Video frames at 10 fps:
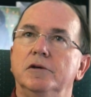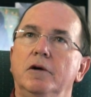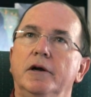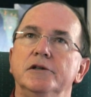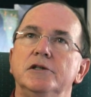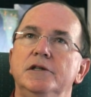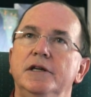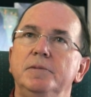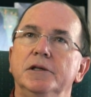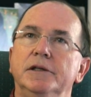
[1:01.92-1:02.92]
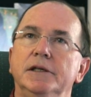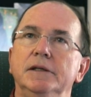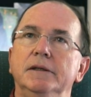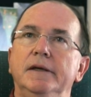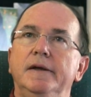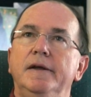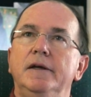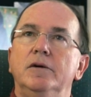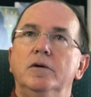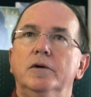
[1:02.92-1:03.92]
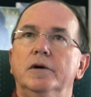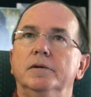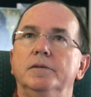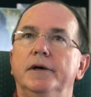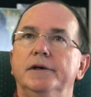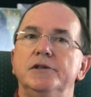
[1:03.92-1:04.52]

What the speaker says: across nebulae, or